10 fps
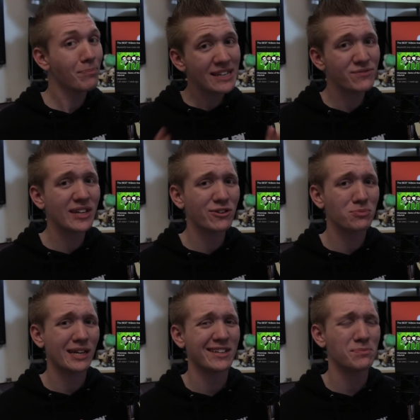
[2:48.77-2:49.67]
A best
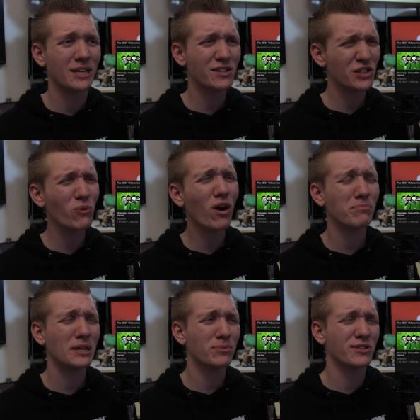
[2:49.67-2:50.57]
videos playlist because you
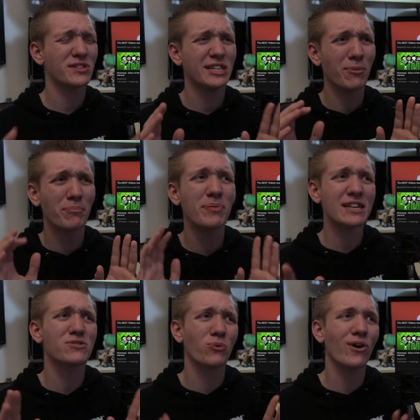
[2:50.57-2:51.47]
want people to see your
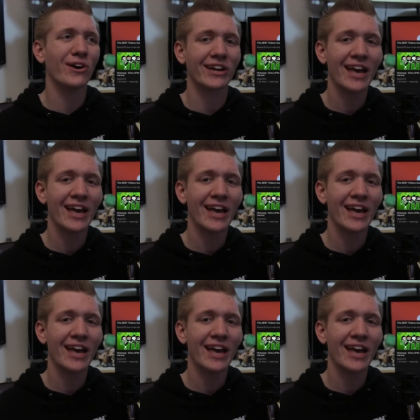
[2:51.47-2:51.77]
best work